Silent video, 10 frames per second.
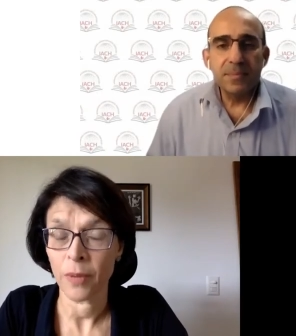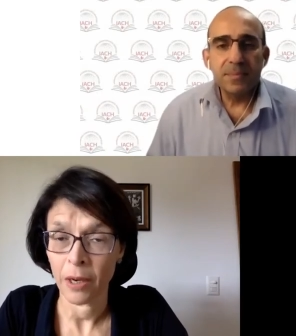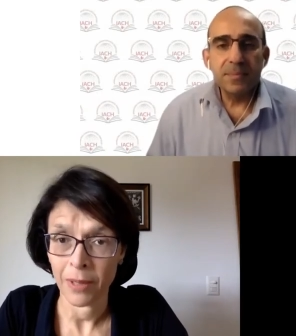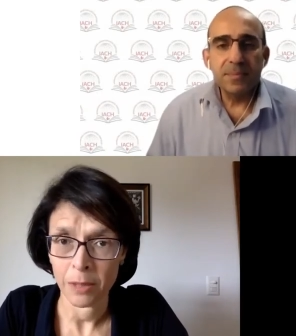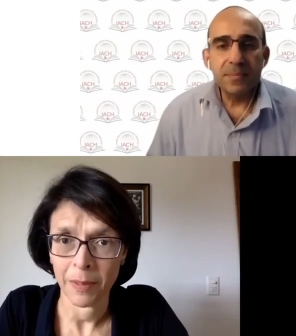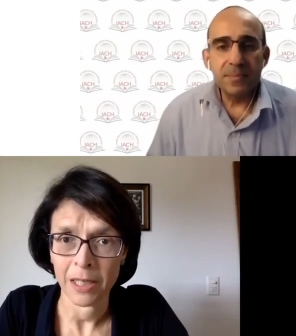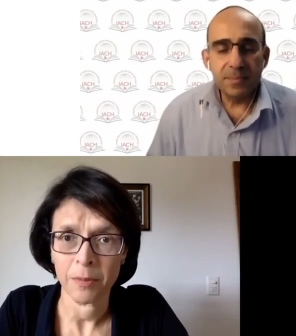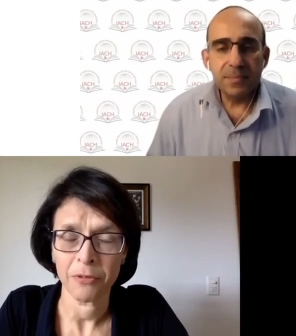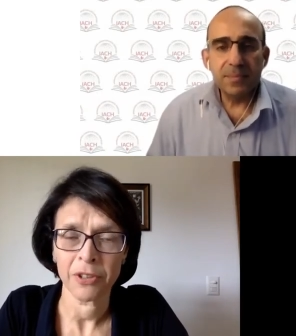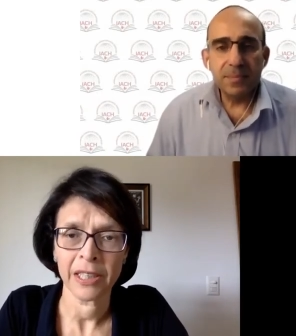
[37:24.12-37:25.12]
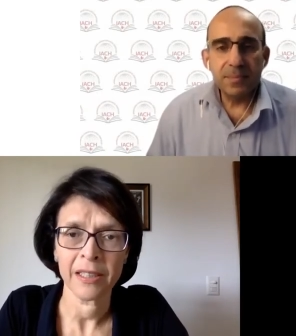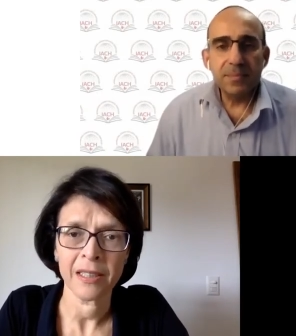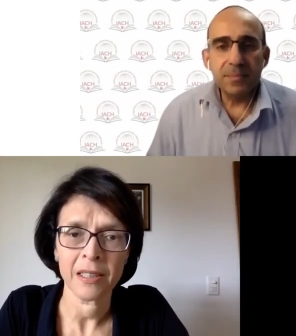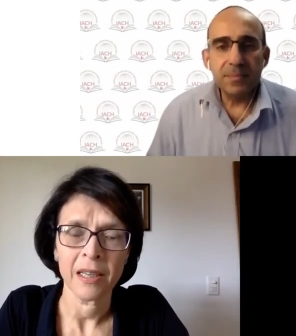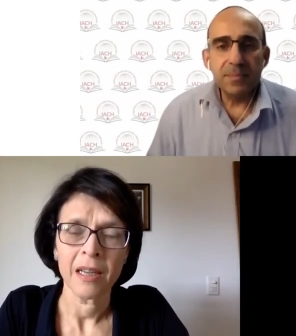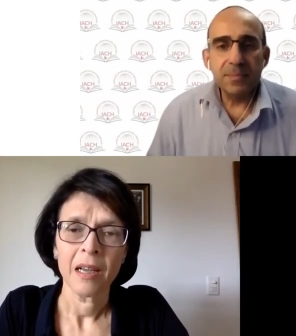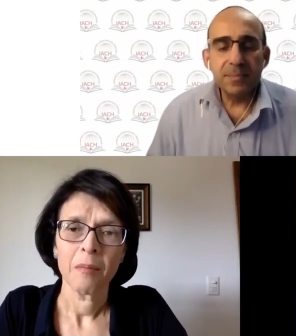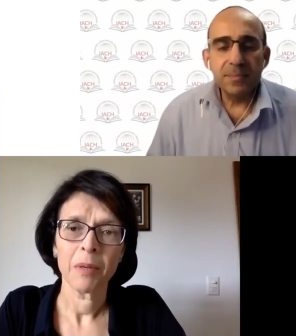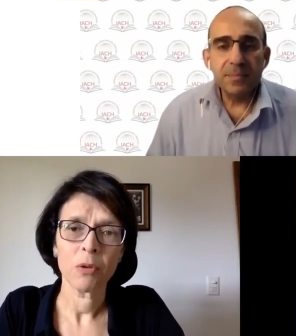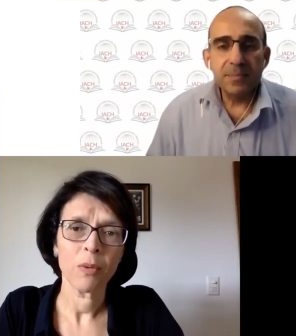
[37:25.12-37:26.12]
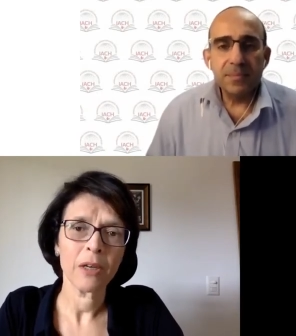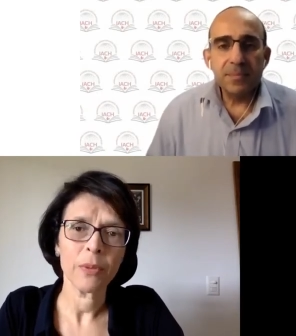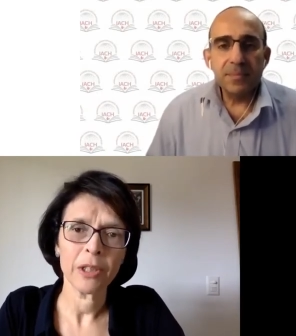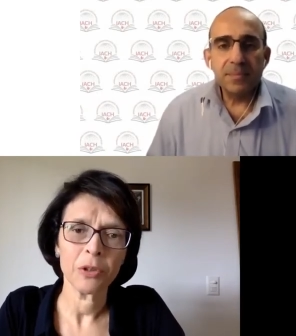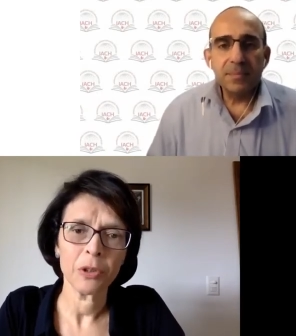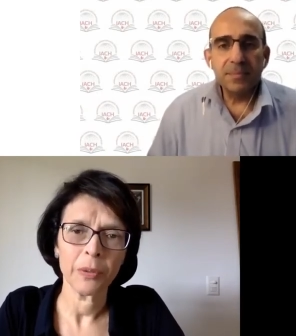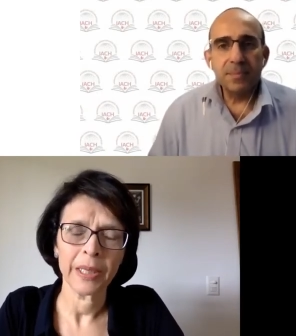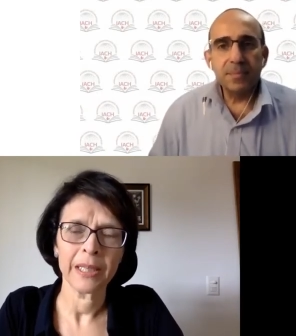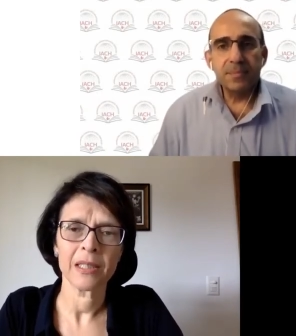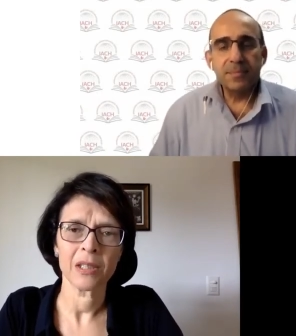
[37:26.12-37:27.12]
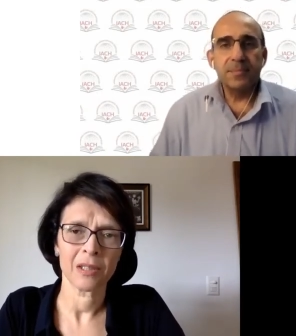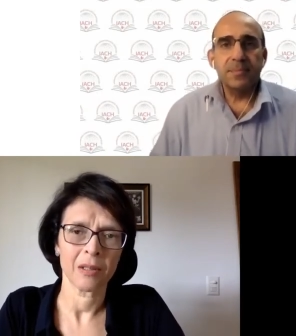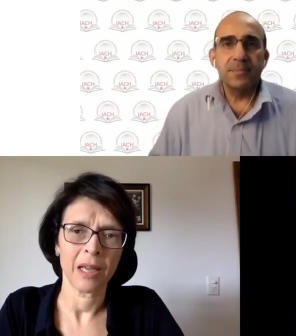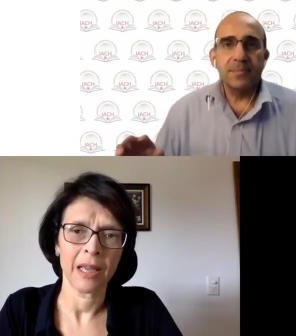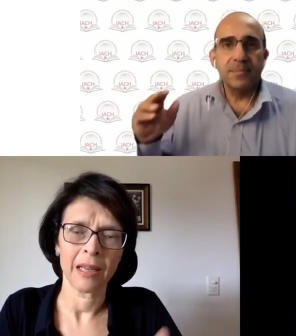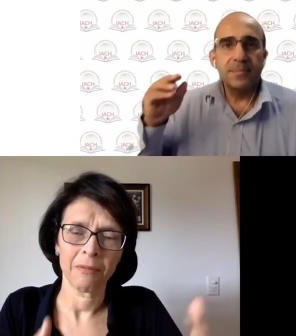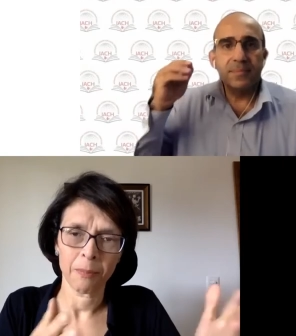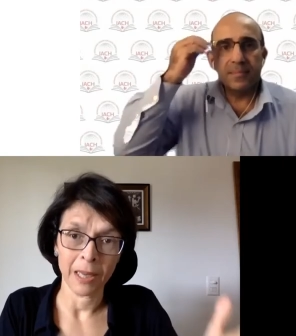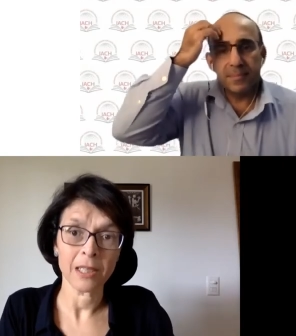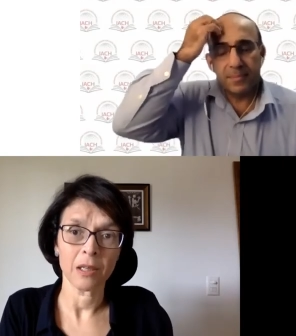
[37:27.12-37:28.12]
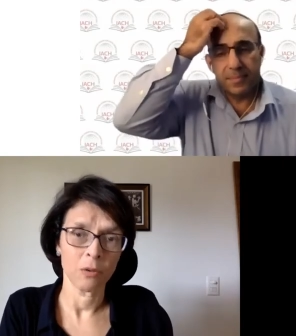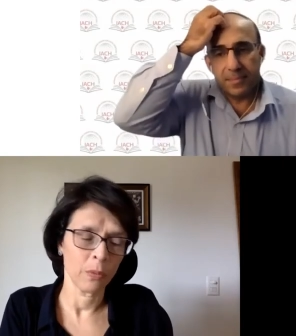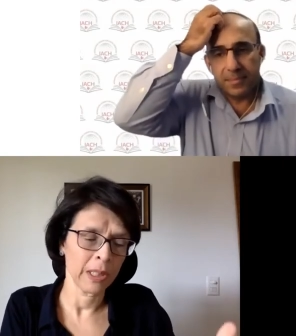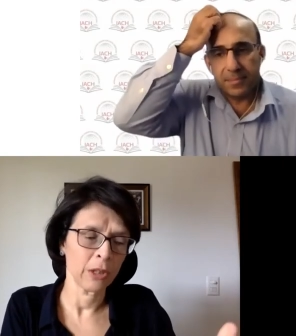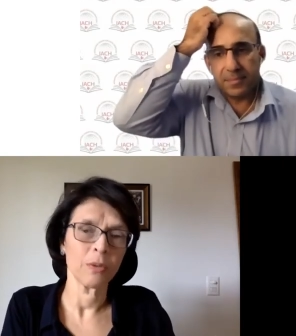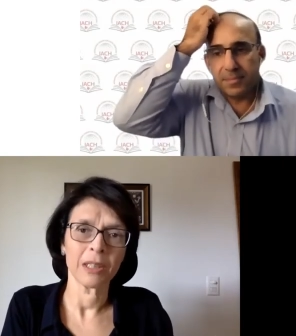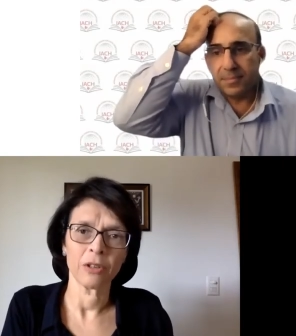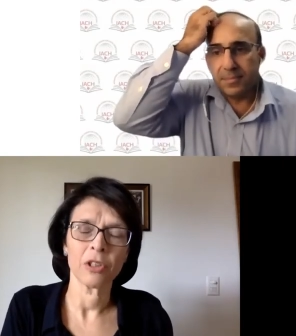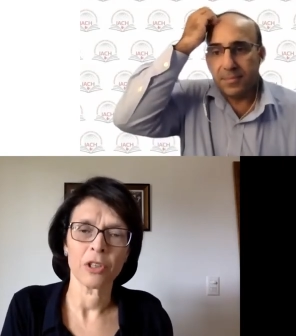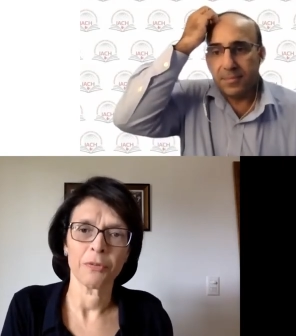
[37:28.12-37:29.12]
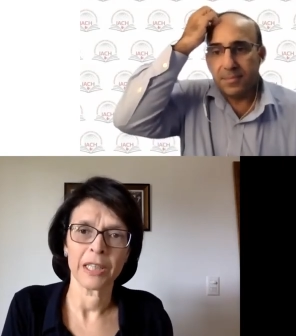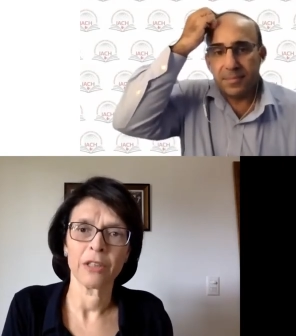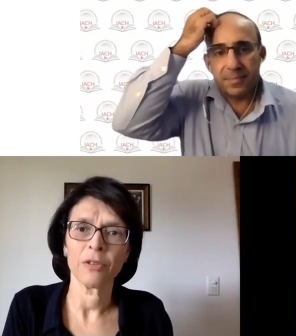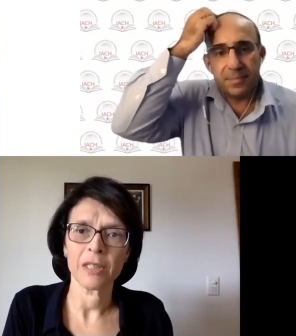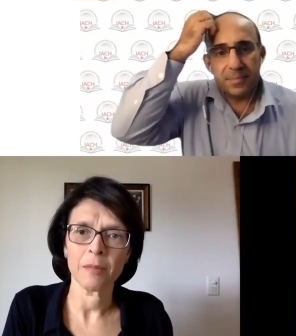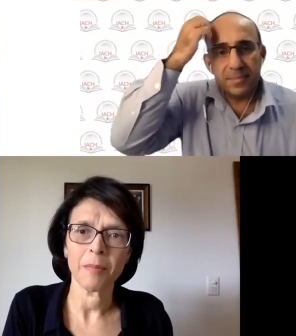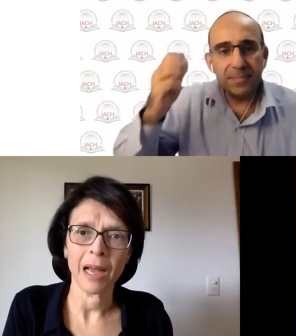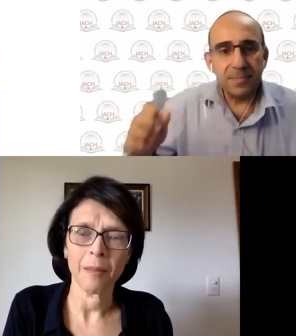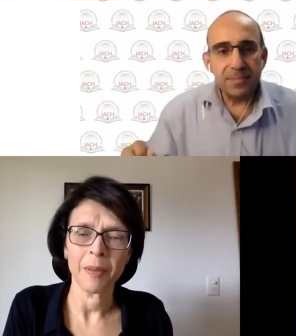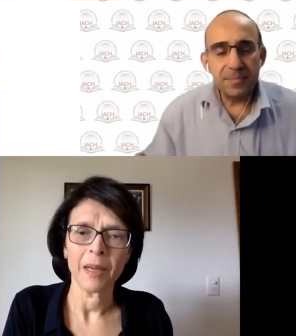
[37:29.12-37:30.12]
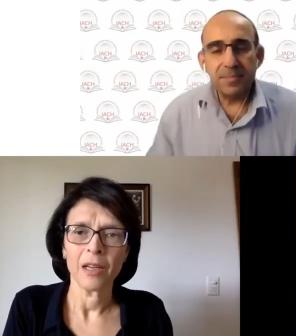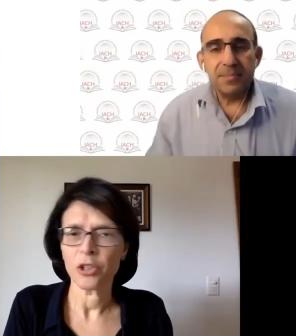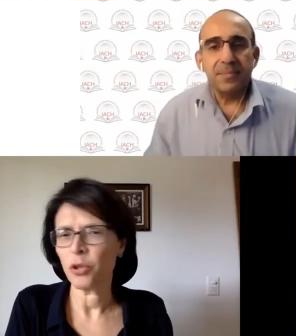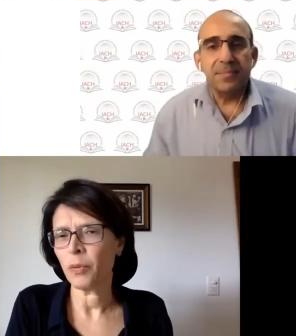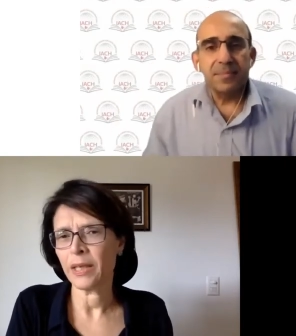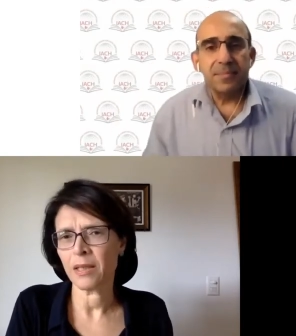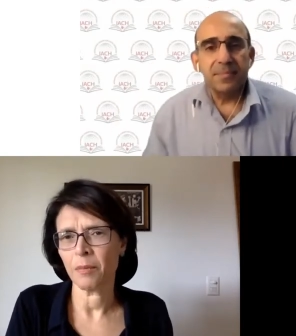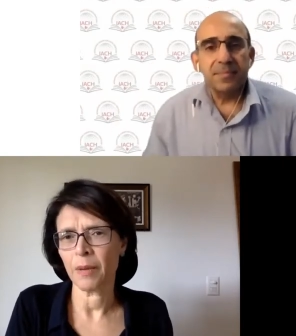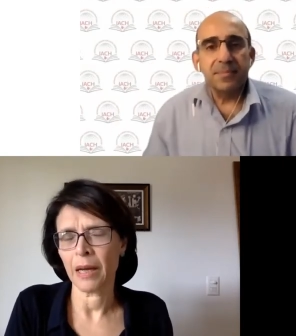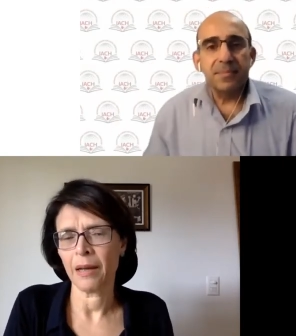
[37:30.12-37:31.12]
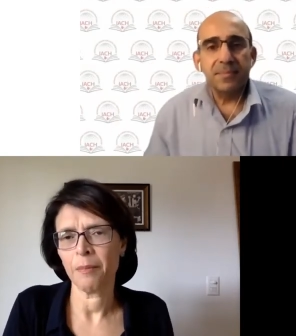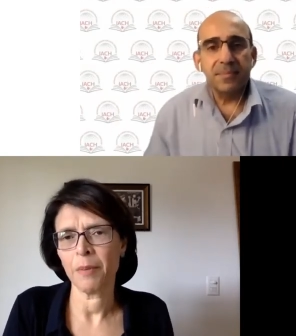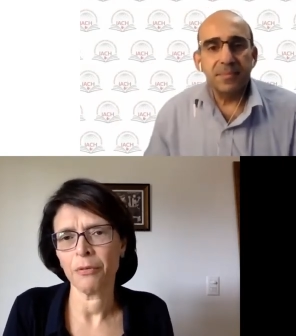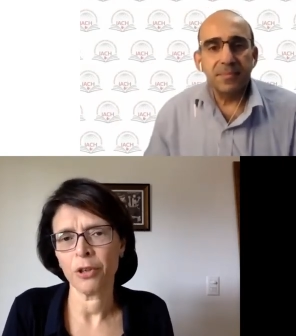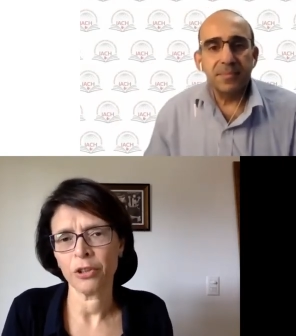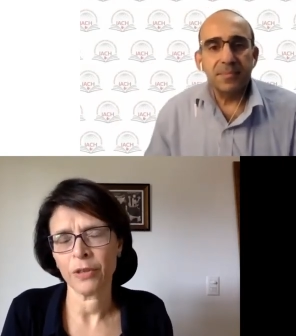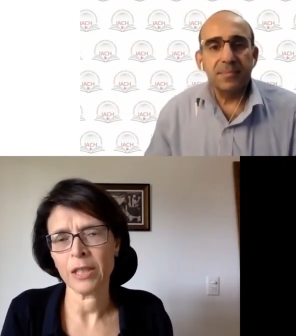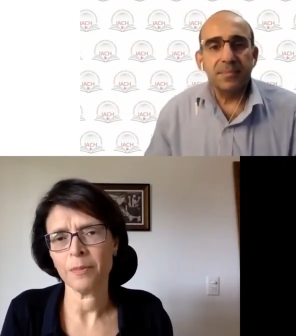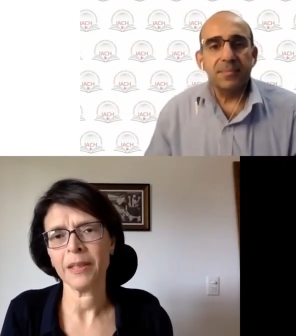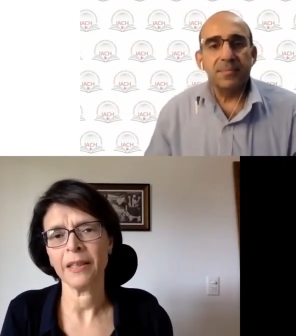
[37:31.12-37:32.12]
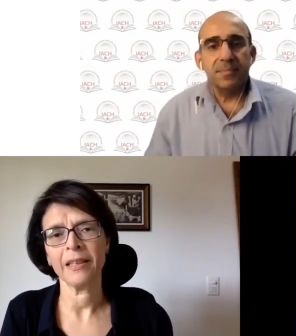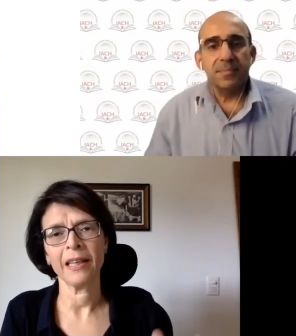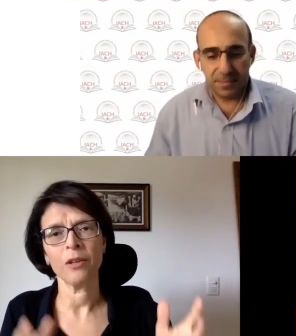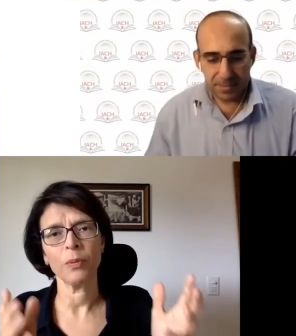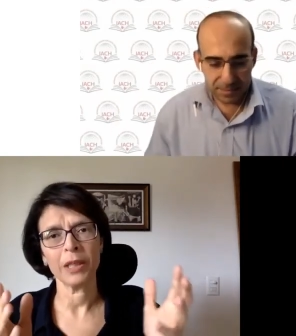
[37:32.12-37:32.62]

Speaker 1: well as plasmapheresis. But what we do is uh, we do a dose of rituximab two weeks before transplant, and then